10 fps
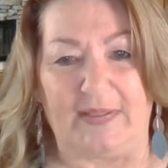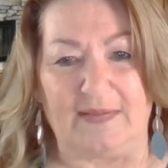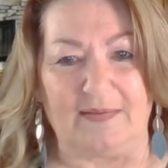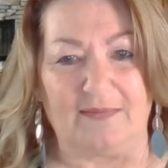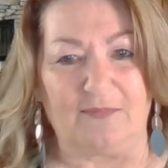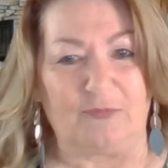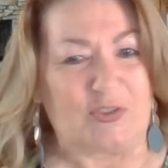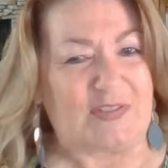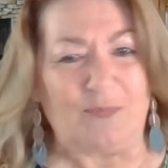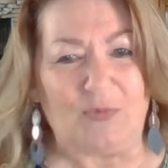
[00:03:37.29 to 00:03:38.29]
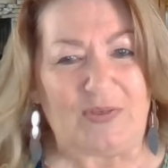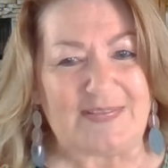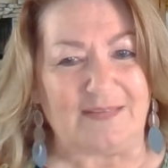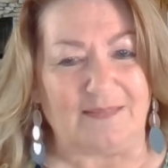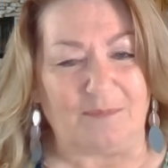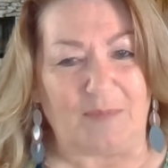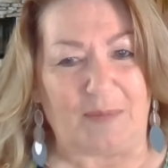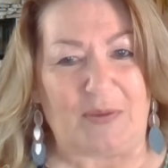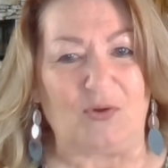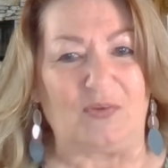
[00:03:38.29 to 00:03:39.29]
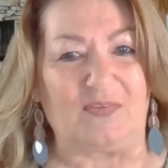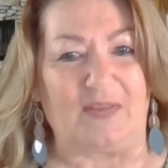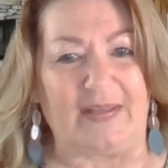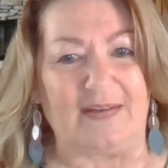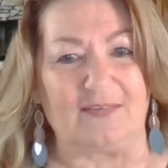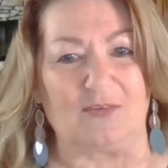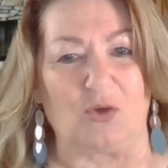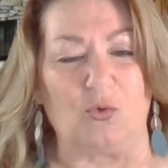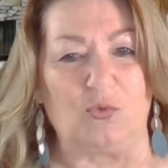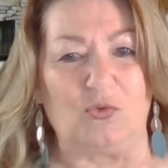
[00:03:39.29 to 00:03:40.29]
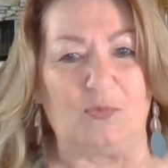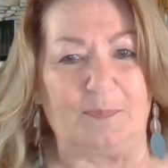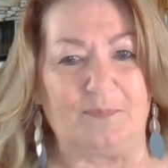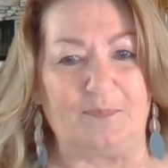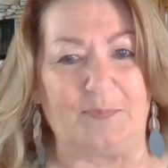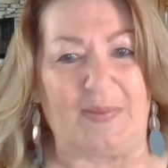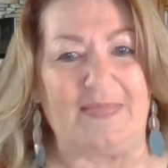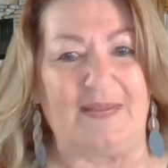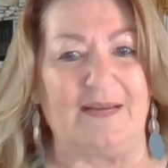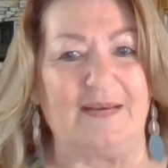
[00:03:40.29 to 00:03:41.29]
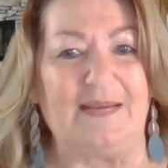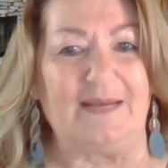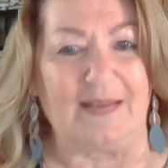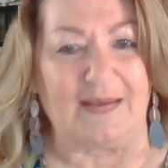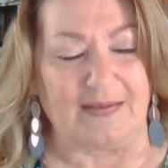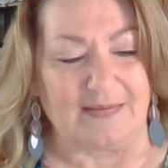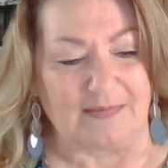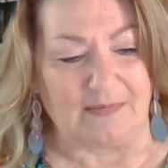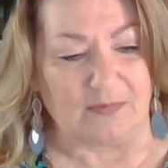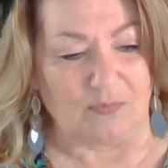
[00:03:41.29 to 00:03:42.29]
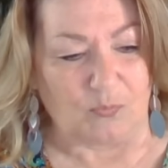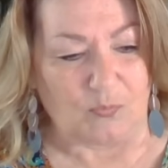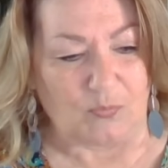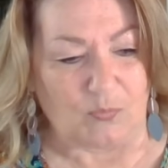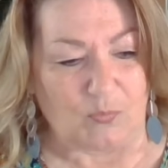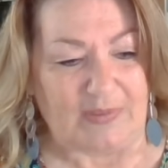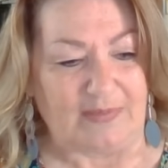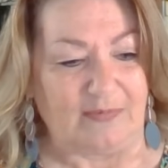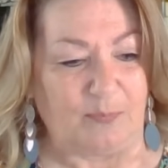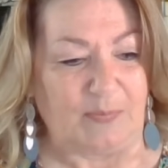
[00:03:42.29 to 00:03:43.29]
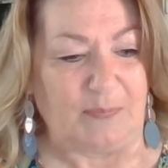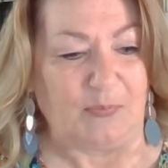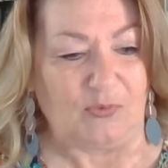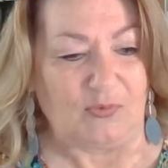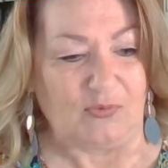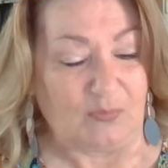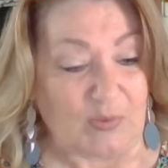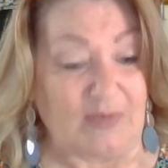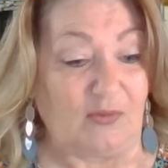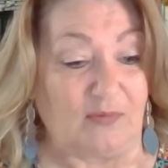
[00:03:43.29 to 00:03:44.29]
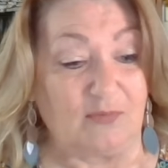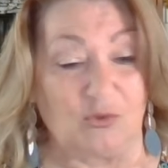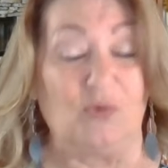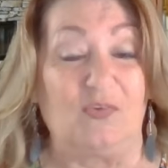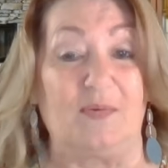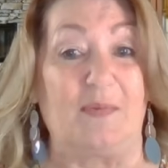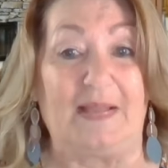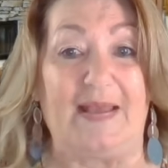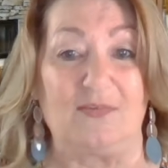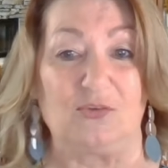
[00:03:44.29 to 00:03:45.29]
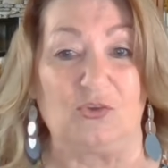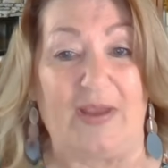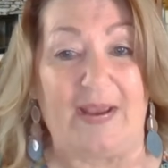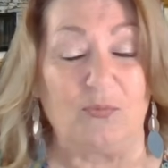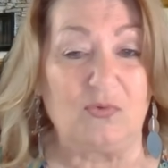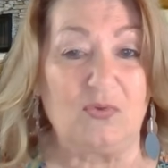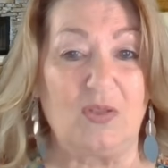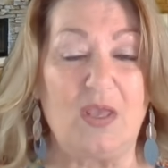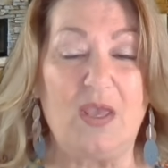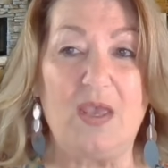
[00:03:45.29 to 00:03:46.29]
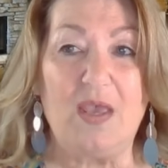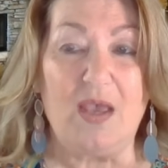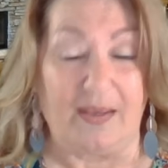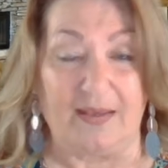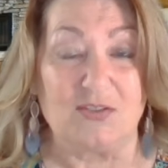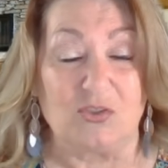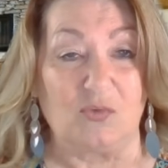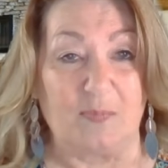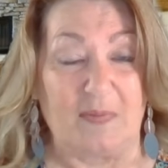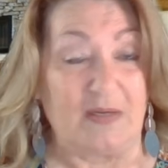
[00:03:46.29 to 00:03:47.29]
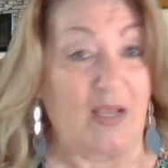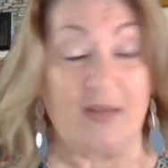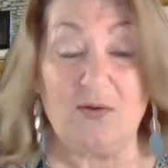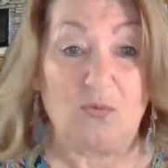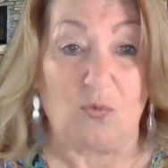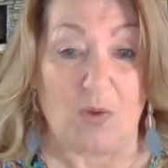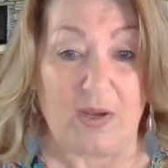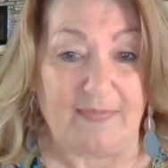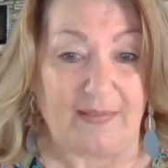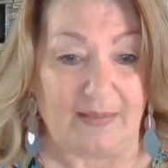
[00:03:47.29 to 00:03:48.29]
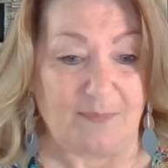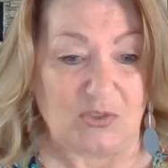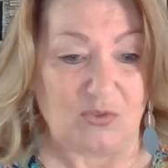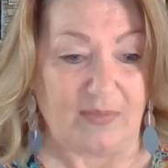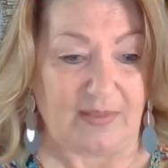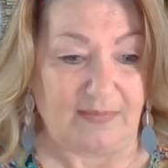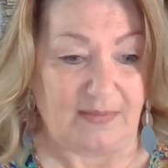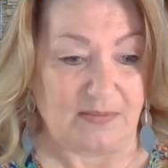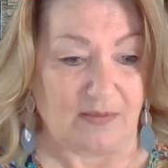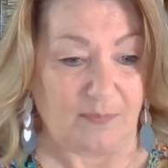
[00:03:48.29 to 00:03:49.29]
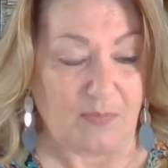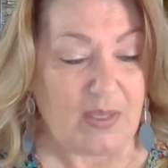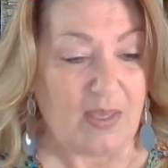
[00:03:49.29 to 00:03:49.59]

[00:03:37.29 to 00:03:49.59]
And for some reason, my parents let us go spend the night at one of the girls in my class, her house. I got to go spend the night. I don't know why they let me do that time.